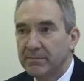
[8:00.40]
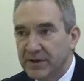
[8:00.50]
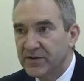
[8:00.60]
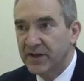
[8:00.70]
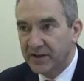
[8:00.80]

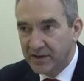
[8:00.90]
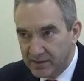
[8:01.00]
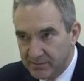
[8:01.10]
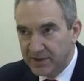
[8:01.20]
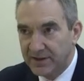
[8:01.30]

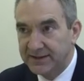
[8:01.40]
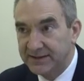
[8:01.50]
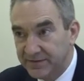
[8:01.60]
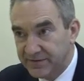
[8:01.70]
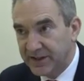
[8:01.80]
particular
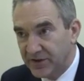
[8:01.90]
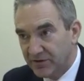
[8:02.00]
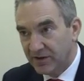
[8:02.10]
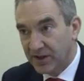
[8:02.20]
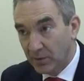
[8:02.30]
Merlin
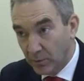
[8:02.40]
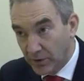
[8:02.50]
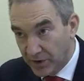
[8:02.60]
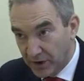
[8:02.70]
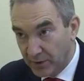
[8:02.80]
feature, I think
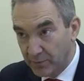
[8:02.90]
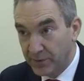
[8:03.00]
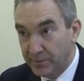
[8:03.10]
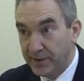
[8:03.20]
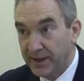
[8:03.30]
what I
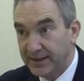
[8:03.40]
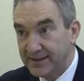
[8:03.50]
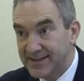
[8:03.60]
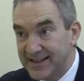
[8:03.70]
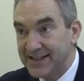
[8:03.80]
would pick
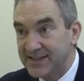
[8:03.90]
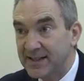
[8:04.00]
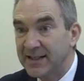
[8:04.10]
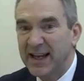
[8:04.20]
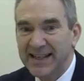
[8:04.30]
is less
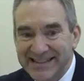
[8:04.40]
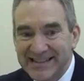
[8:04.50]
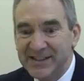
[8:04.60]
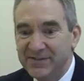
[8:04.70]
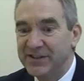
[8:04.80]
an
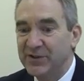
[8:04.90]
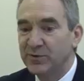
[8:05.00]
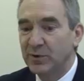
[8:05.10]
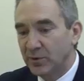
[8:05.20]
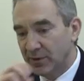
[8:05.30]

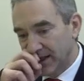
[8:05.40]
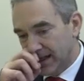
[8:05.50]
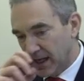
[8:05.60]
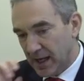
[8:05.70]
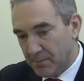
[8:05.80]
individual
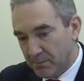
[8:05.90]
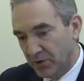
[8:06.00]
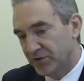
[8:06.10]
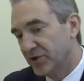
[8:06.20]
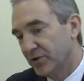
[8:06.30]

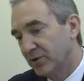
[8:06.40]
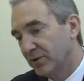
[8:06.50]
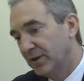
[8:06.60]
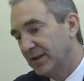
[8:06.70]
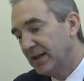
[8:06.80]

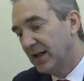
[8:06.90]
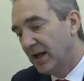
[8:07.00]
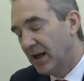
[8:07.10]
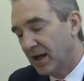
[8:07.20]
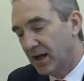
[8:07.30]
module
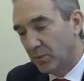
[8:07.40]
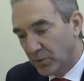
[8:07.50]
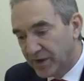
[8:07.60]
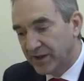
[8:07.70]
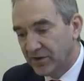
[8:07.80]

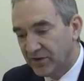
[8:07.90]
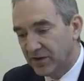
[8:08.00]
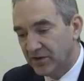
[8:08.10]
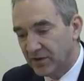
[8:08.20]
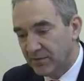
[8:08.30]
within the
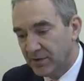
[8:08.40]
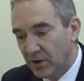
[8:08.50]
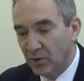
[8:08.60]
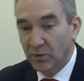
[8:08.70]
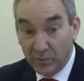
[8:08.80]
system,
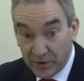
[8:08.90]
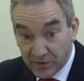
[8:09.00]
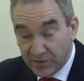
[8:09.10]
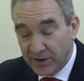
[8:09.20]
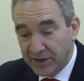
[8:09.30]
all of
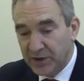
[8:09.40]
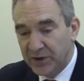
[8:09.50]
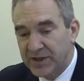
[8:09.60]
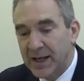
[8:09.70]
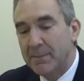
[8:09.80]
which are very
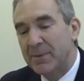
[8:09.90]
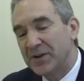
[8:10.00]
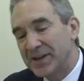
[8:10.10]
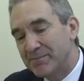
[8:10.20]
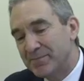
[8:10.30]
good,
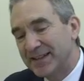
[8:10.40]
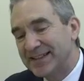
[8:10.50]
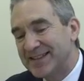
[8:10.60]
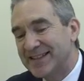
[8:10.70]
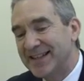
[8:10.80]
but the
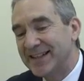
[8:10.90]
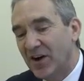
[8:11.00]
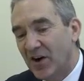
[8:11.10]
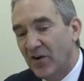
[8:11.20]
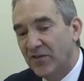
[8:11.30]

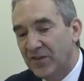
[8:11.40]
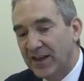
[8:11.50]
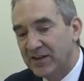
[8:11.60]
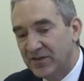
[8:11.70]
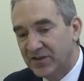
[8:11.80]
ability of
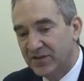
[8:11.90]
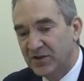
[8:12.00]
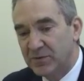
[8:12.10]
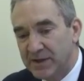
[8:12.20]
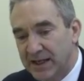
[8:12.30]
that
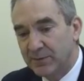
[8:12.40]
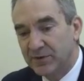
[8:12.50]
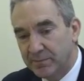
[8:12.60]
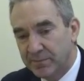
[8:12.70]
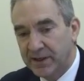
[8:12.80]
to be able
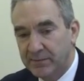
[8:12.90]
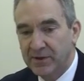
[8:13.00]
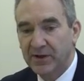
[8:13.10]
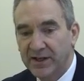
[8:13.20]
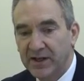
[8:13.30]
to pick
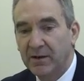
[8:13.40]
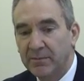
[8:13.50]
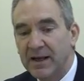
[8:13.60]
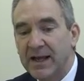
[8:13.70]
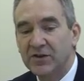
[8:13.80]
Merlin
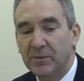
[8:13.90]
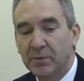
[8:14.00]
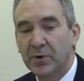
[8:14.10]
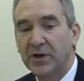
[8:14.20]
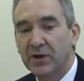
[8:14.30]
up, to
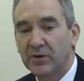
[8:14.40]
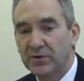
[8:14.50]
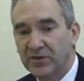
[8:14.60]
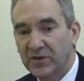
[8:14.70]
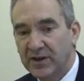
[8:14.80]
put it
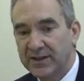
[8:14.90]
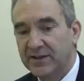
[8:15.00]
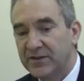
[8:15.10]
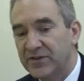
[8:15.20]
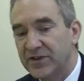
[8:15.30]
alongside
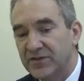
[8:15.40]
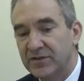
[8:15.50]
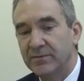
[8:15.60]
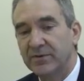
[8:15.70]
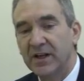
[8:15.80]
other
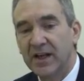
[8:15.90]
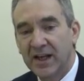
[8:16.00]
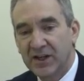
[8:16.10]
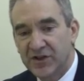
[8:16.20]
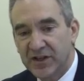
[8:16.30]
systems,
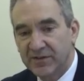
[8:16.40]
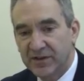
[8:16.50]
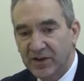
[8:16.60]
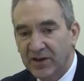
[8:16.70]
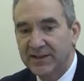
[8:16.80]
achieve a
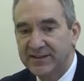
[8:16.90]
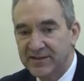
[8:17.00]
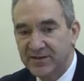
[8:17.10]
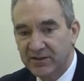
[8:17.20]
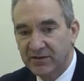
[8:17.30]
tight
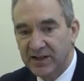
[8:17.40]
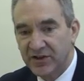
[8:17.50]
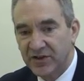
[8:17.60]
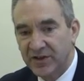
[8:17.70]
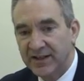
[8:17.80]

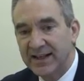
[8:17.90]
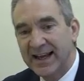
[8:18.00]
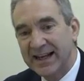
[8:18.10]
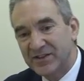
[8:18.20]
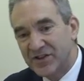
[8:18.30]
integration,
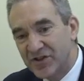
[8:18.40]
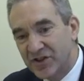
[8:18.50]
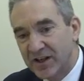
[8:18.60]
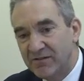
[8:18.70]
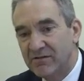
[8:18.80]
and to
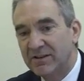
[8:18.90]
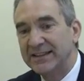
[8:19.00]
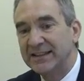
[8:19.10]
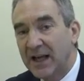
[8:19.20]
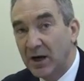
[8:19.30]

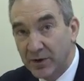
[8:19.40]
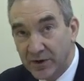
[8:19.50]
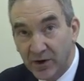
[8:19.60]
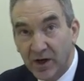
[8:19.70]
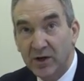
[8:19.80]
generally lower
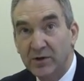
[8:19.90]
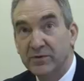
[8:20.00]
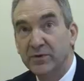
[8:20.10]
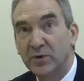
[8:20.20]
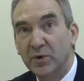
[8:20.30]
your
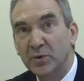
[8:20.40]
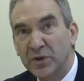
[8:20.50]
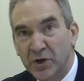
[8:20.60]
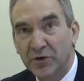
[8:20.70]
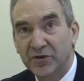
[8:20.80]
overall
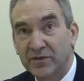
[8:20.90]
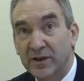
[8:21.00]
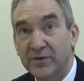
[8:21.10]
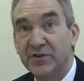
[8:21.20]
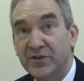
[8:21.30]
cost of
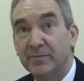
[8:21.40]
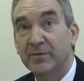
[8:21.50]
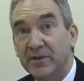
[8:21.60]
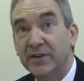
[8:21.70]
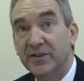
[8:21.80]
ownership
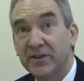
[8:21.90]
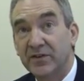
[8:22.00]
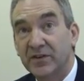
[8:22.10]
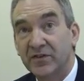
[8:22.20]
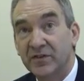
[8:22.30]
of IT
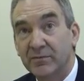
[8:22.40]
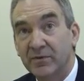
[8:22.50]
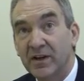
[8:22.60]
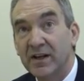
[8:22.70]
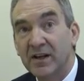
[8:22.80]

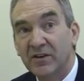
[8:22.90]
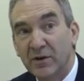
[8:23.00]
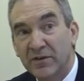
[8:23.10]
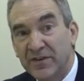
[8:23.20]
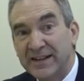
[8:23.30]
systems.
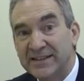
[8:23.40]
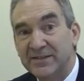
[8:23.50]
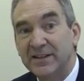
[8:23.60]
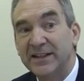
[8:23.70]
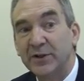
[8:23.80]
So
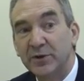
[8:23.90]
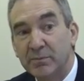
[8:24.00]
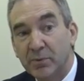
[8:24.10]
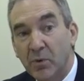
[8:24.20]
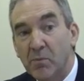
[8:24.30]
effectively you
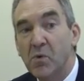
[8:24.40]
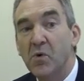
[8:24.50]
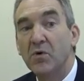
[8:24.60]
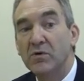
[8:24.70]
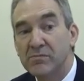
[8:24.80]
can put
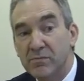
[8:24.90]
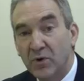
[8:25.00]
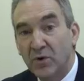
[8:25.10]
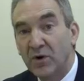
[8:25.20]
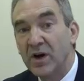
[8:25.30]
more and
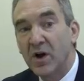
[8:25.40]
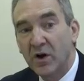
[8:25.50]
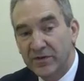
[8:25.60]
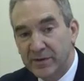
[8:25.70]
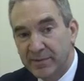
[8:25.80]
more
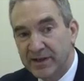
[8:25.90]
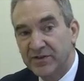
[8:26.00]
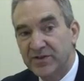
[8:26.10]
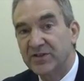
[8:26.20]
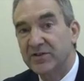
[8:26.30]
of your
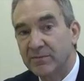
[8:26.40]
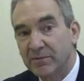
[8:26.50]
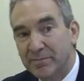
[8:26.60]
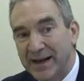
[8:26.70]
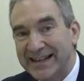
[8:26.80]
base systems
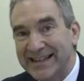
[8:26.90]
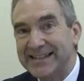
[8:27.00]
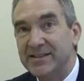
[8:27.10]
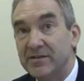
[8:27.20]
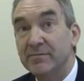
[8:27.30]
back
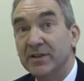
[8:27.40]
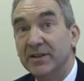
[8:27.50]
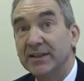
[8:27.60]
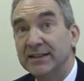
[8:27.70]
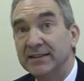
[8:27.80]
into
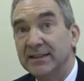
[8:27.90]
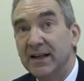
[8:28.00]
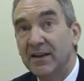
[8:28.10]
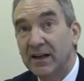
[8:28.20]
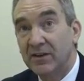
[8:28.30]
Merlin.
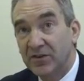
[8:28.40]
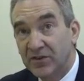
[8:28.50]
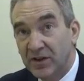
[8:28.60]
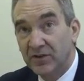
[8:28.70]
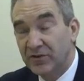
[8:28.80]
That is
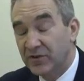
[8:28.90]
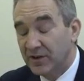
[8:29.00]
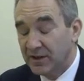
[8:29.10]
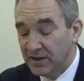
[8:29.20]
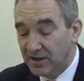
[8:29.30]
such,
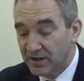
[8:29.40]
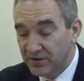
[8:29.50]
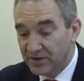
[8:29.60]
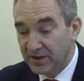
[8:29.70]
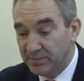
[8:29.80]

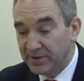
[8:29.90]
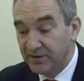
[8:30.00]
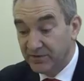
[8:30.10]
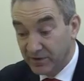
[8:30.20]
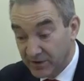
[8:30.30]
has
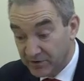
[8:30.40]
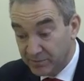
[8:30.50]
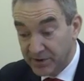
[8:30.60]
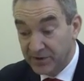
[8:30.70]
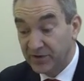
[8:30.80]
been for us
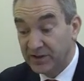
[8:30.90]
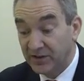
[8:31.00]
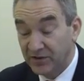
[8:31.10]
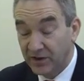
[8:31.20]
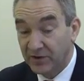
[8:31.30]
personally
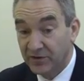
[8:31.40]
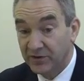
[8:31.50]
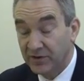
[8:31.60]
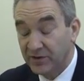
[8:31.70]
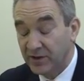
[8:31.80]
such
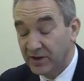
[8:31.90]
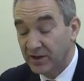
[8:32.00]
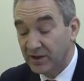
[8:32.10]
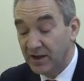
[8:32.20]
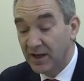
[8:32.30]

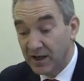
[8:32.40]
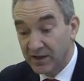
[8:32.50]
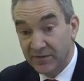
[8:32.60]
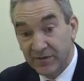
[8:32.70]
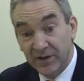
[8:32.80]
an
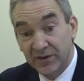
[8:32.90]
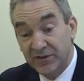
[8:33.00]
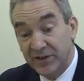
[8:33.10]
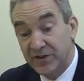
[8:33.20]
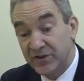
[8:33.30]

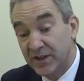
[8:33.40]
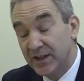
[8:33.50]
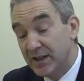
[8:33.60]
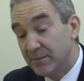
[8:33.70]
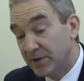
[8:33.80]
advantage,
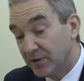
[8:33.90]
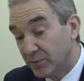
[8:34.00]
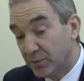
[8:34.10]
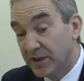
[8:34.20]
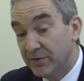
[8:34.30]

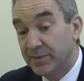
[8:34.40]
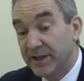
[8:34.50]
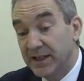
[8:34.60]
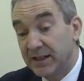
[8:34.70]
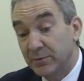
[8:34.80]
because we have
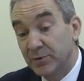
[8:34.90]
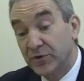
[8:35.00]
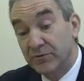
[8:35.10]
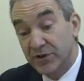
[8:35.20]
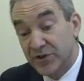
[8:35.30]
been able
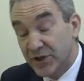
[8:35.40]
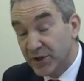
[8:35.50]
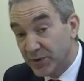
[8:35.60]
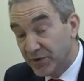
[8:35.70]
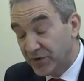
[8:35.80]
to
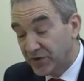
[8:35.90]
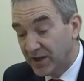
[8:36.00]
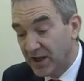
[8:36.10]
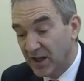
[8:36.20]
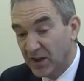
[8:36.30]
reduce
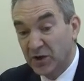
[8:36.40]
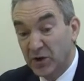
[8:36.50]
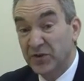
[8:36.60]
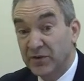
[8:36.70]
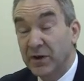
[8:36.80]
the
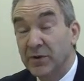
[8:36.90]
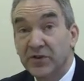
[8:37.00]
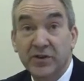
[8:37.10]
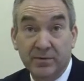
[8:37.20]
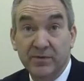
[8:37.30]
cost of
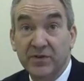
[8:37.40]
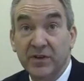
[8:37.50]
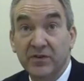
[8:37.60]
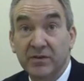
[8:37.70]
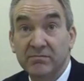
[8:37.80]
ownership of a
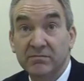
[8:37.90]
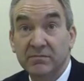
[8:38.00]
system